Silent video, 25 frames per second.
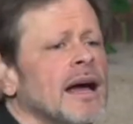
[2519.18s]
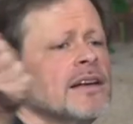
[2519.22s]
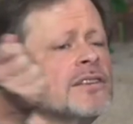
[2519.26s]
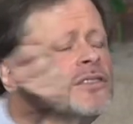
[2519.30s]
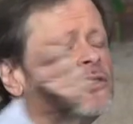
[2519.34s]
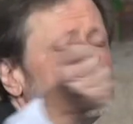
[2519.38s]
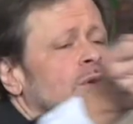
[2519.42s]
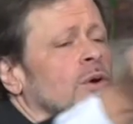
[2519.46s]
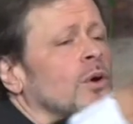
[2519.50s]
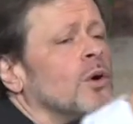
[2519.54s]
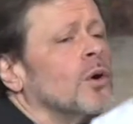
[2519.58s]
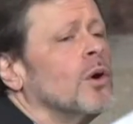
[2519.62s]

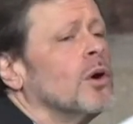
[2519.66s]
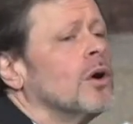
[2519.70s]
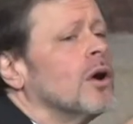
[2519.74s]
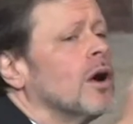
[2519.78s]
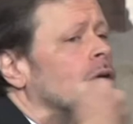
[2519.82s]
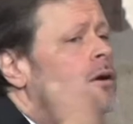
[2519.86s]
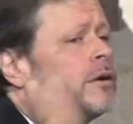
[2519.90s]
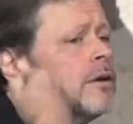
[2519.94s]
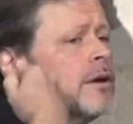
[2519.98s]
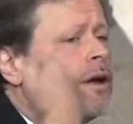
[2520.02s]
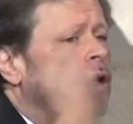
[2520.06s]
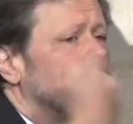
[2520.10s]
ask the whole
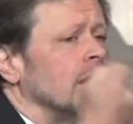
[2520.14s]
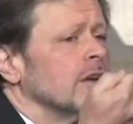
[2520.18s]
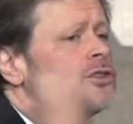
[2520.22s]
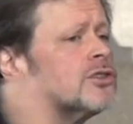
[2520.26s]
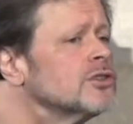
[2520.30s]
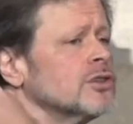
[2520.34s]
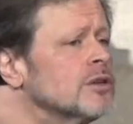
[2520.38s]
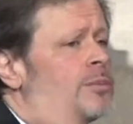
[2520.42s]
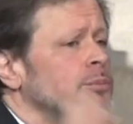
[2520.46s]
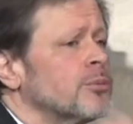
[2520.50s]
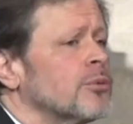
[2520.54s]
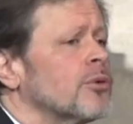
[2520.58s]

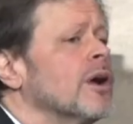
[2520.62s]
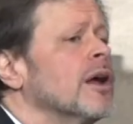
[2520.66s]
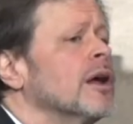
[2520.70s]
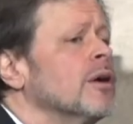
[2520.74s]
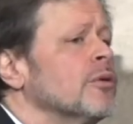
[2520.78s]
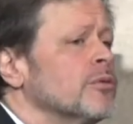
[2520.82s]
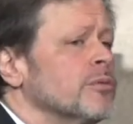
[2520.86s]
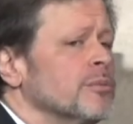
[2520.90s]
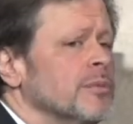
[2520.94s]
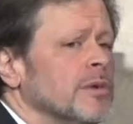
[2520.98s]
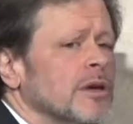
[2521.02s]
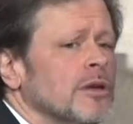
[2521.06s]
congregation to
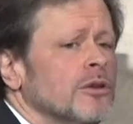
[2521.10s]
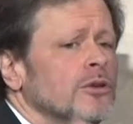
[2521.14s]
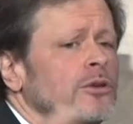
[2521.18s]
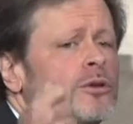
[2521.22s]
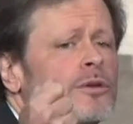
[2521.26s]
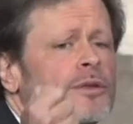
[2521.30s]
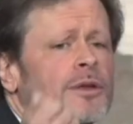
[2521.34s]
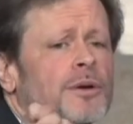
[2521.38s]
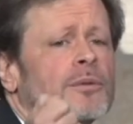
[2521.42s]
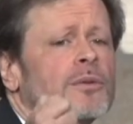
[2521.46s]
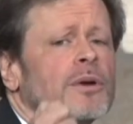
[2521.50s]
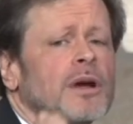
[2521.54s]
pray with me.
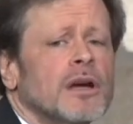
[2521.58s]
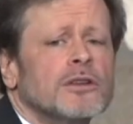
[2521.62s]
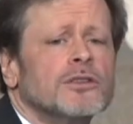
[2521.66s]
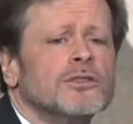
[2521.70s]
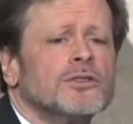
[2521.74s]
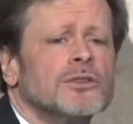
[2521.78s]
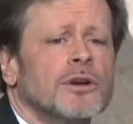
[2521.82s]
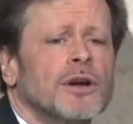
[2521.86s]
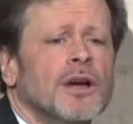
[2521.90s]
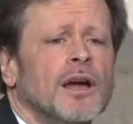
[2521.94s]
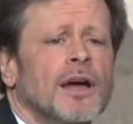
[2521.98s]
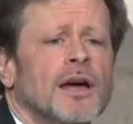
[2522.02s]
And you that
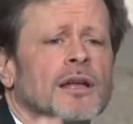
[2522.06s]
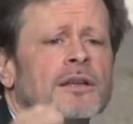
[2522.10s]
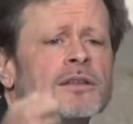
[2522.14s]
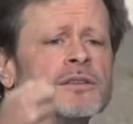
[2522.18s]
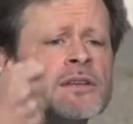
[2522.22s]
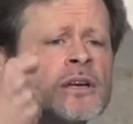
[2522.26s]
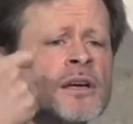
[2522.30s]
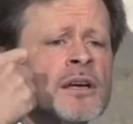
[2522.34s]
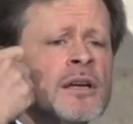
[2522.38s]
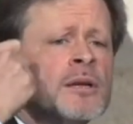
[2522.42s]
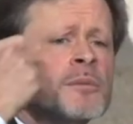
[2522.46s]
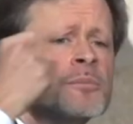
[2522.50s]
raised your
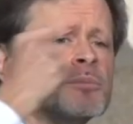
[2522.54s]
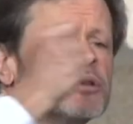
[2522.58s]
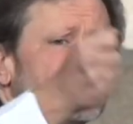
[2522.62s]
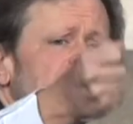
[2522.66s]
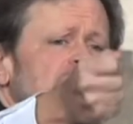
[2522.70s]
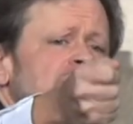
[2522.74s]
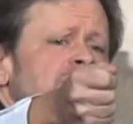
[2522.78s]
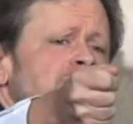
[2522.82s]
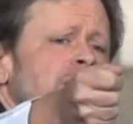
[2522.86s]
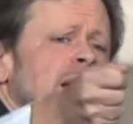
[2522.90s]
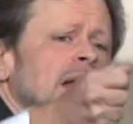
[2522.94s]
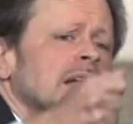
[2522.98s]
hands,
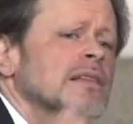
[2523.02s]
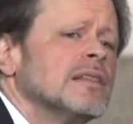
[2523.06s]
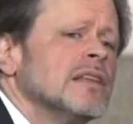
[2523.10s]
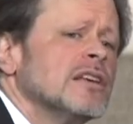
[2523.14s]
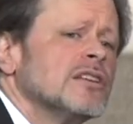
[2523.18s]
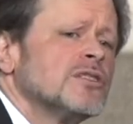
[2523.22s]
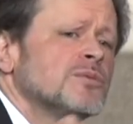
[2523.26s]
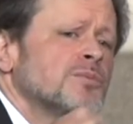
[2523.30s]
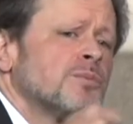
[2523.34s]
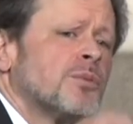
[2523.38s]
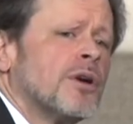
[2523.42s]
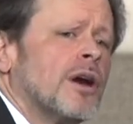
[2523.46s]
please make
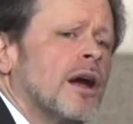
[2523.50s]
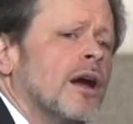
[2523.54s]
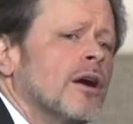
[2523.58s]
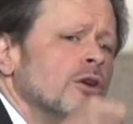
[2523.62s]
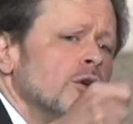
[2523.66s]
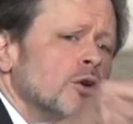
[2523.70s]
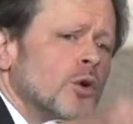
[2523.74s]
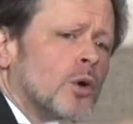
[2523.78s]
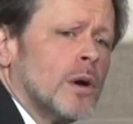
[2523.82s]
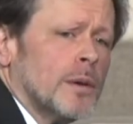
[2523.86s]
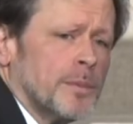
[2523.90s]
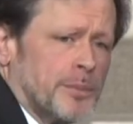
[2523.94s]
this
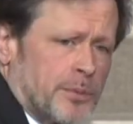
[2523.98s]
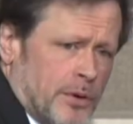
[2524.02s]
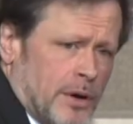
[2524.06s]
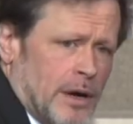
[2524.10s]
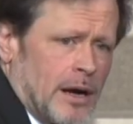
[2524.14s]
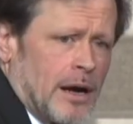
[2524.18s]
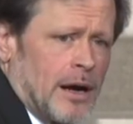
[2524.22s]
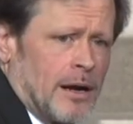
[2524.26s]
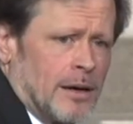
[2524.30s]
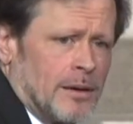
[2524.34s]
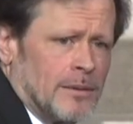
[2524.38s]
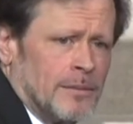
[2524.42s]
prayer your
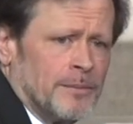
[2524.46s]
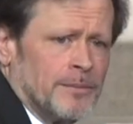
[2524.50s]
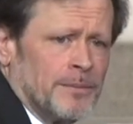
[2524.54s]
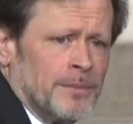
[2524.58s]
prayer.